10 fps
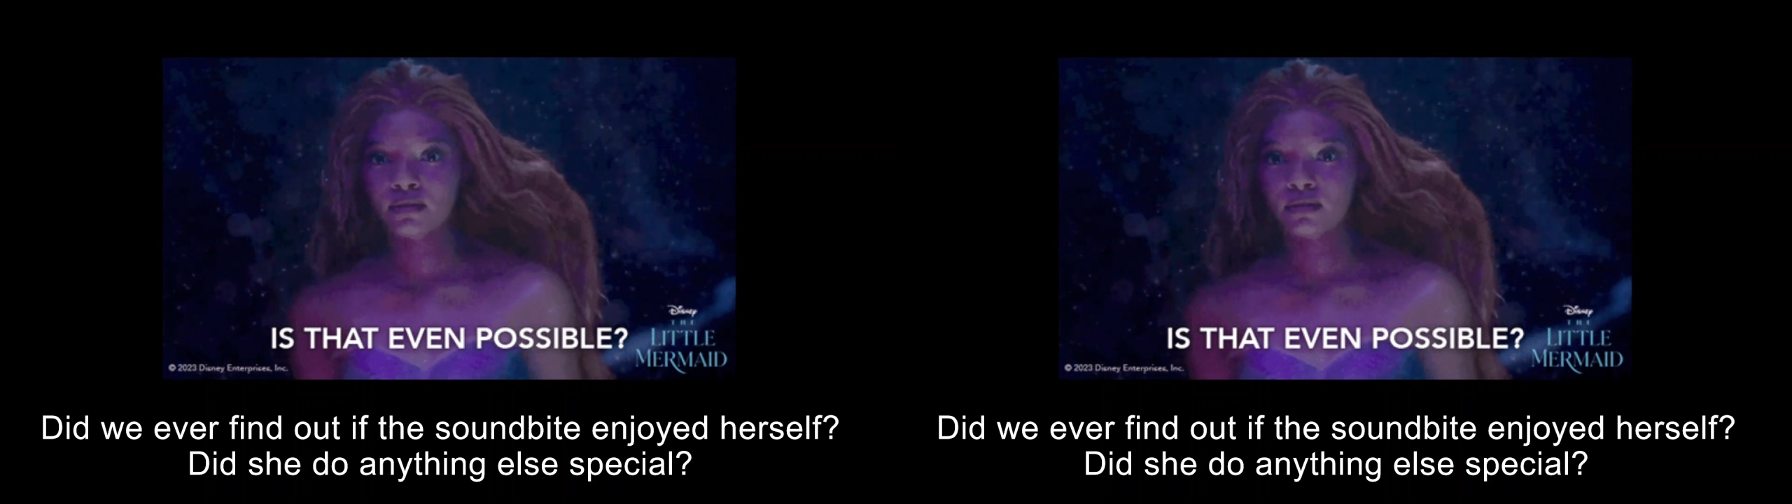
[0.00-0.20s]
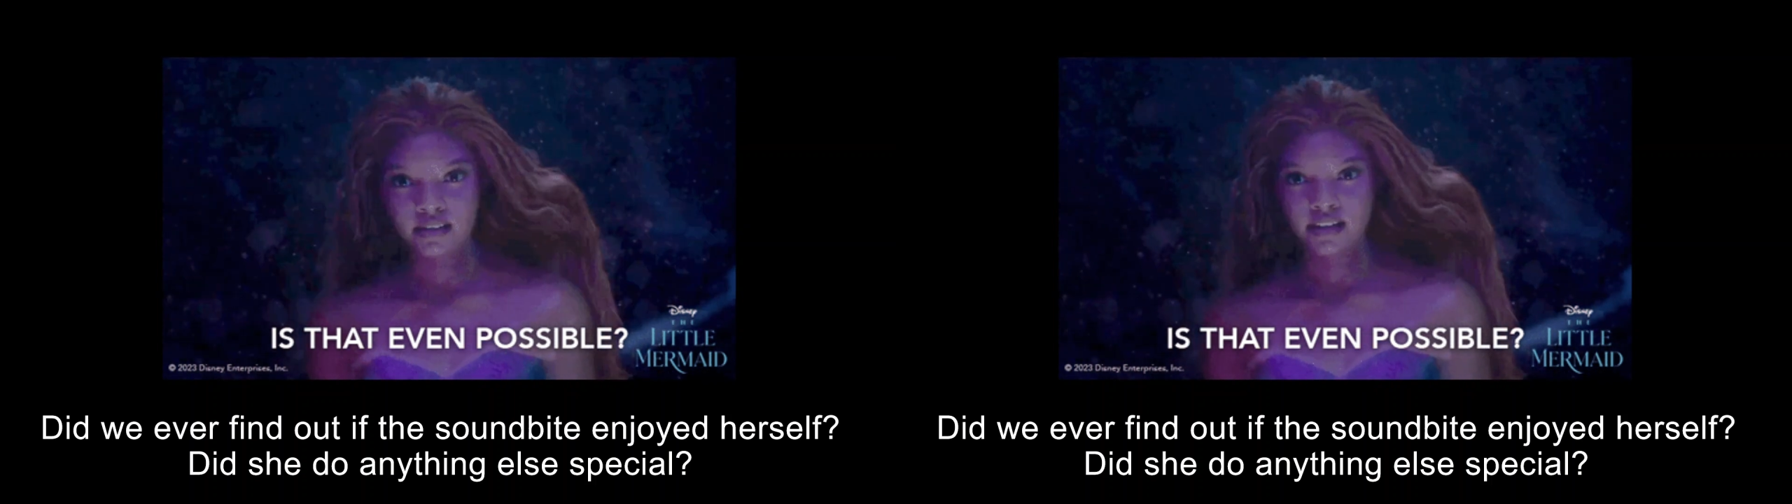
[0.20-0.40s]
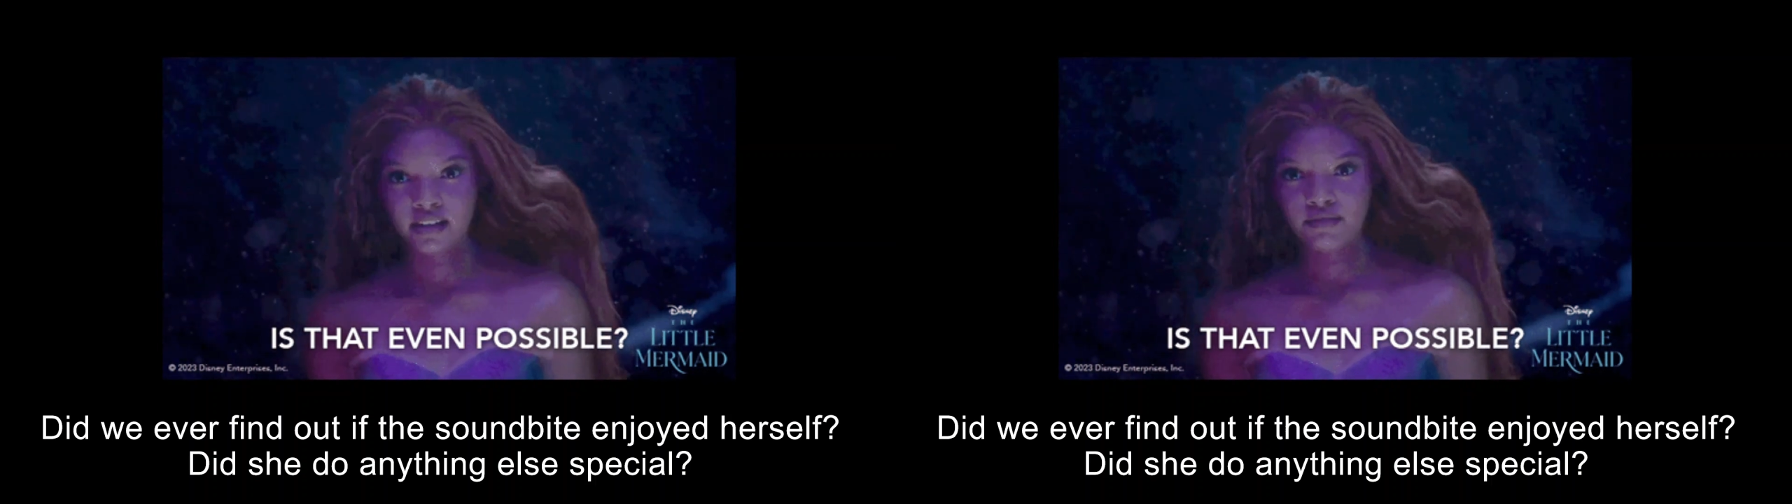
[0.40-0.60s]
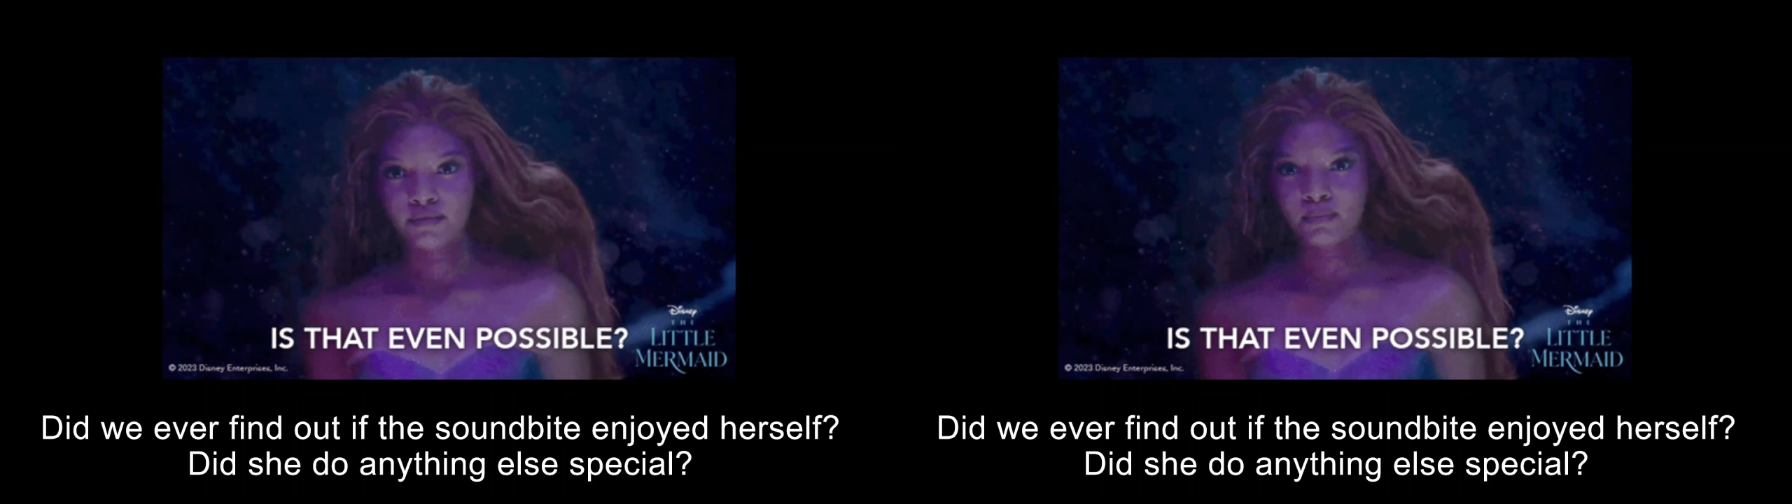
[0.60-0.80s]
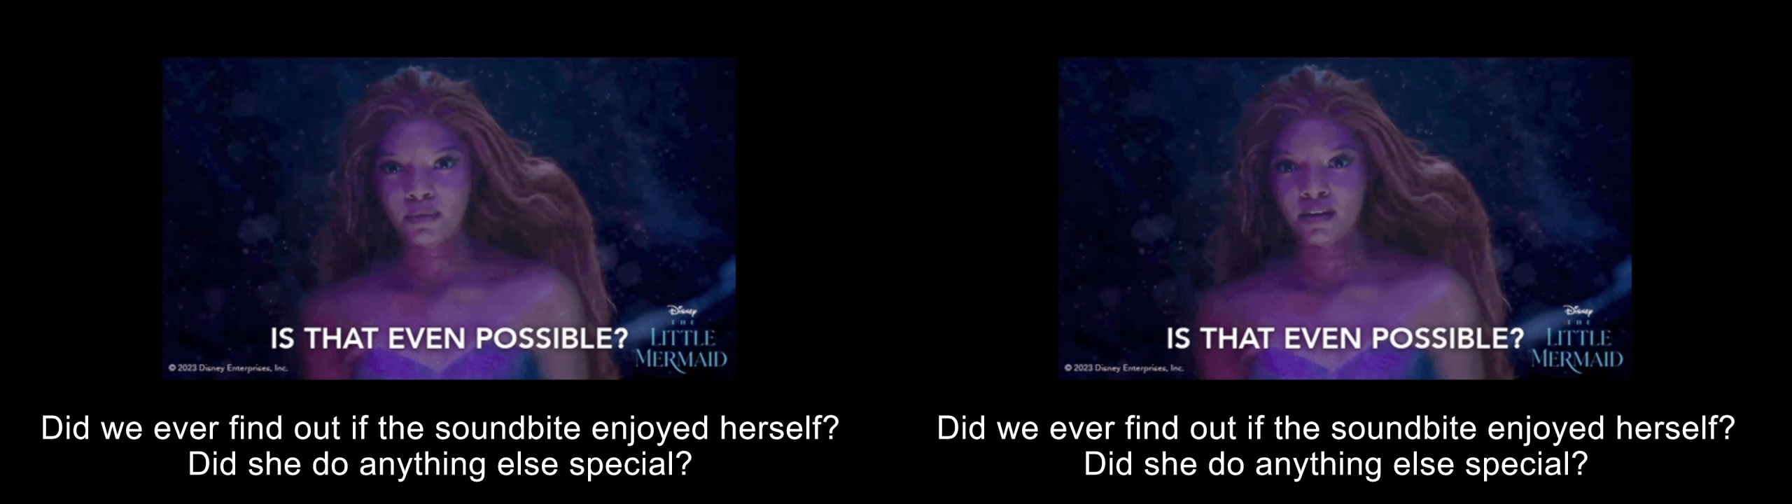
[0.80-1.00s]
to go see the
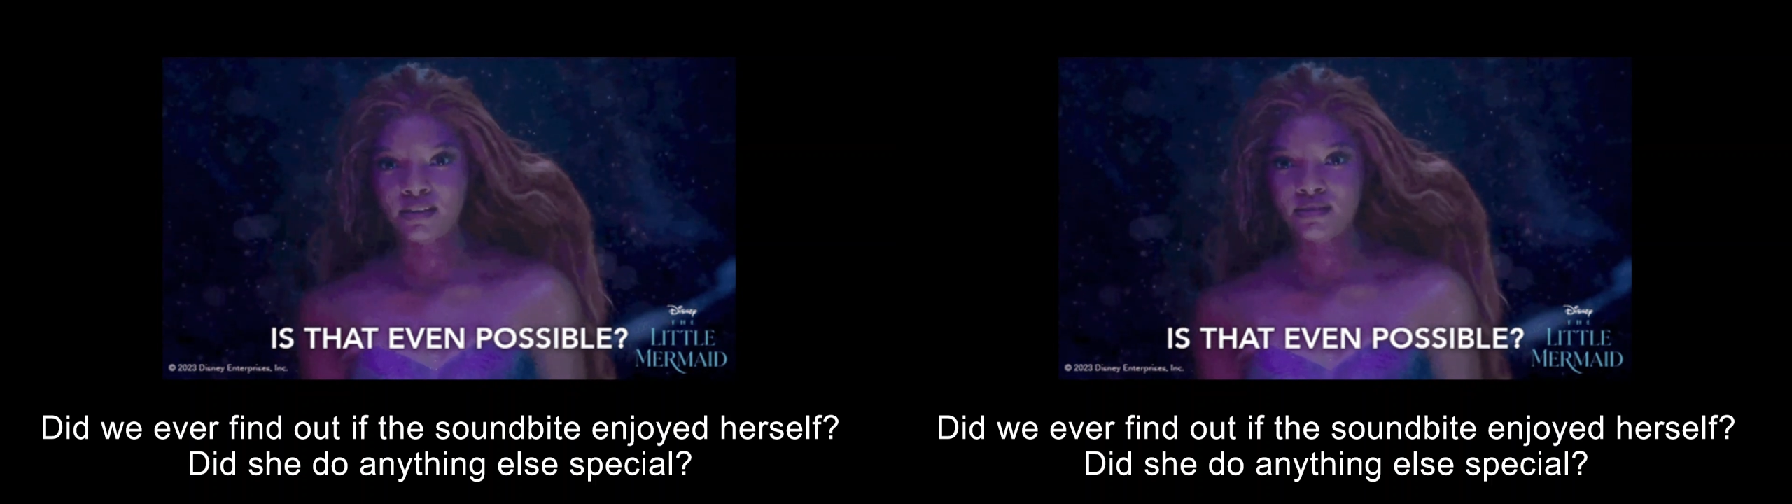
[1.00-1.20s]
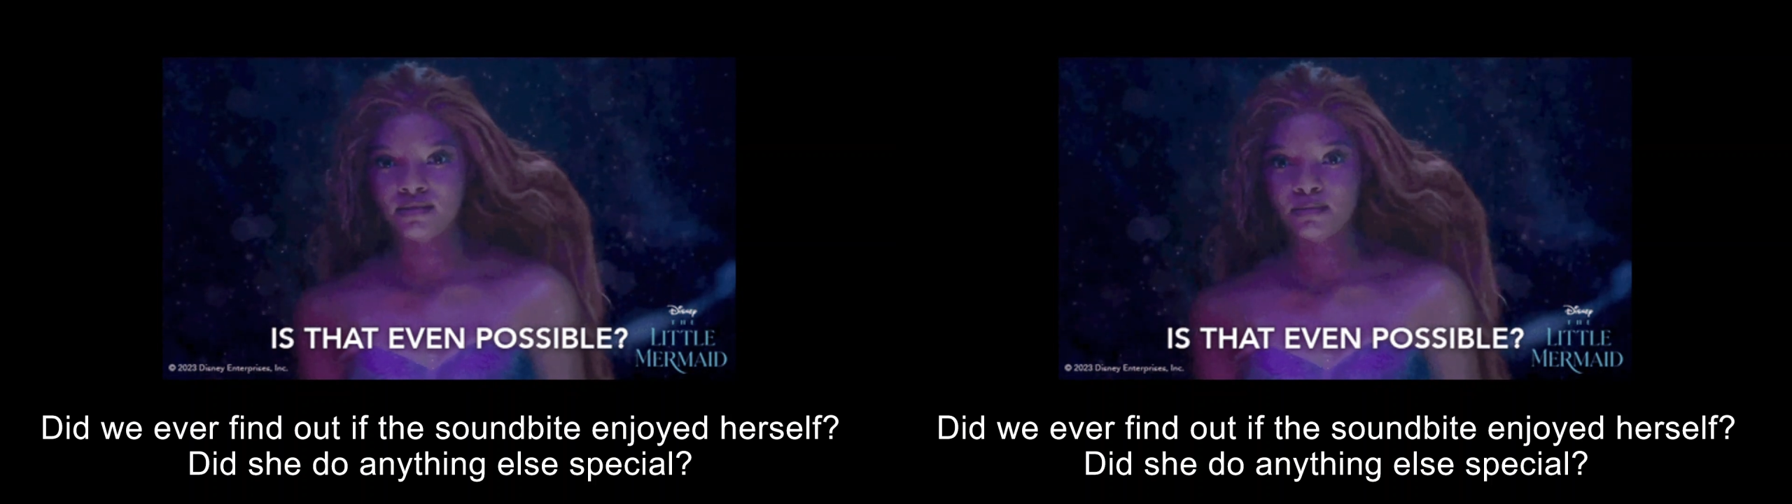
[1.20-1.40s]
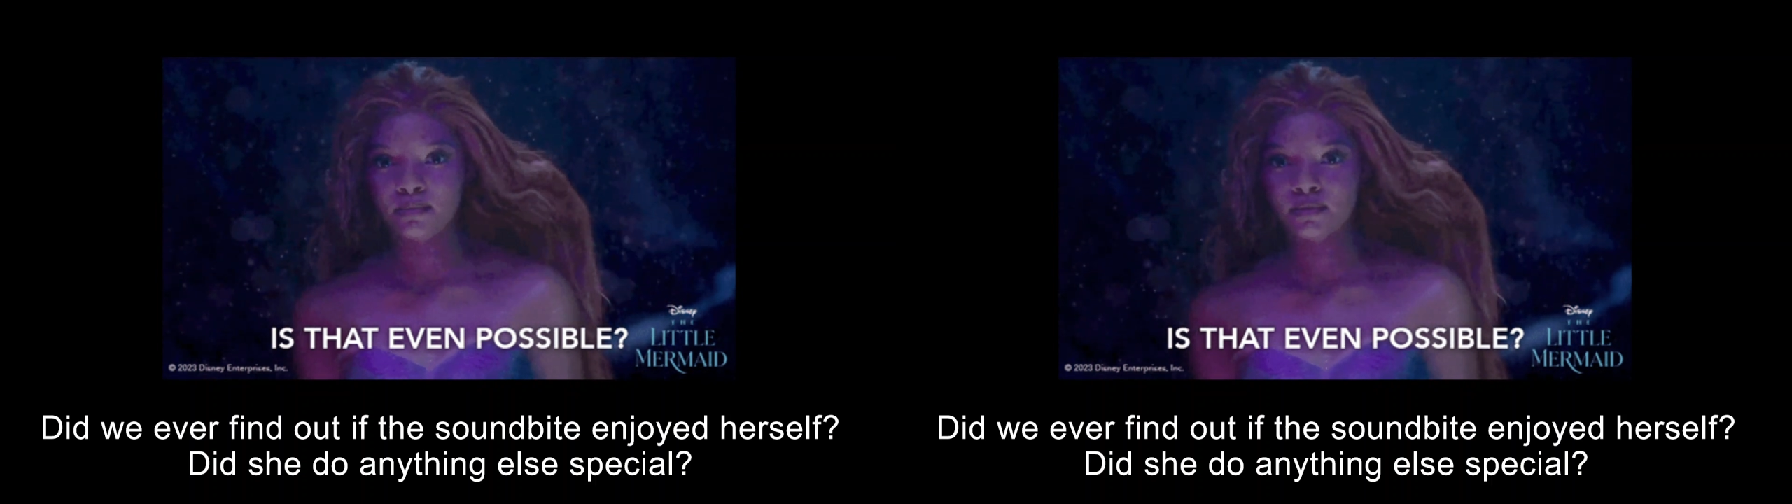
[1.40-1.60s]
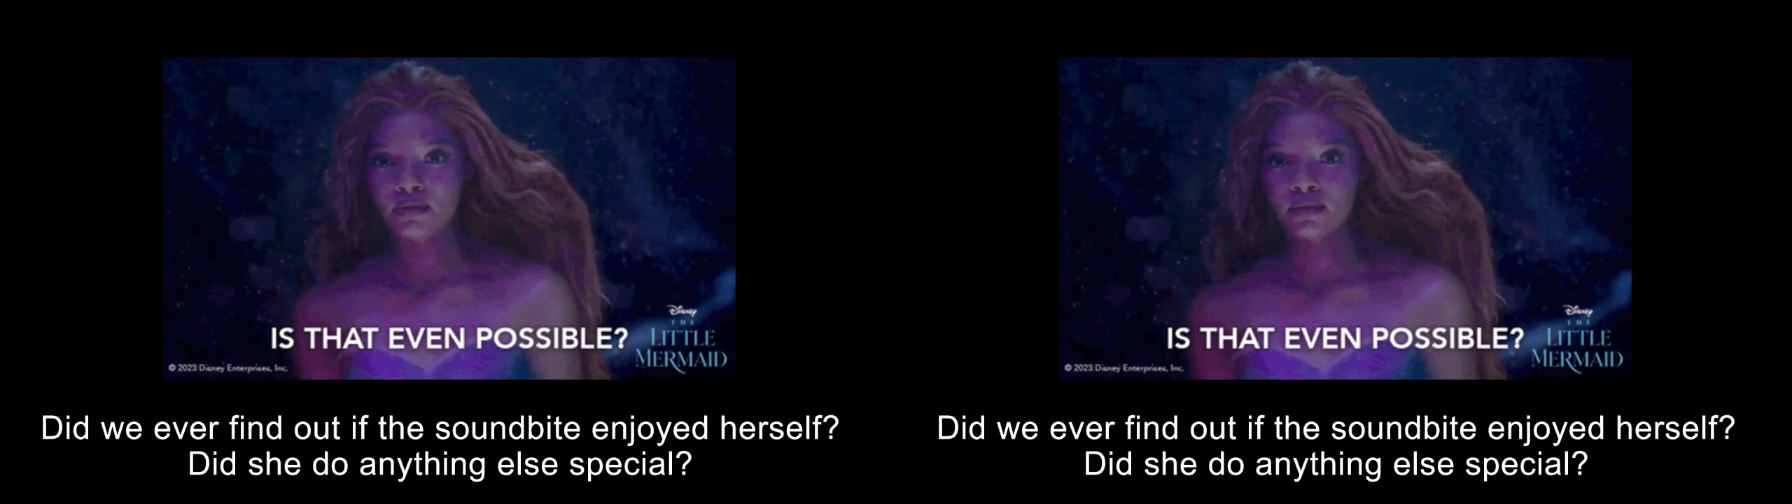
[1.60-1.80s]
Little Mermaid,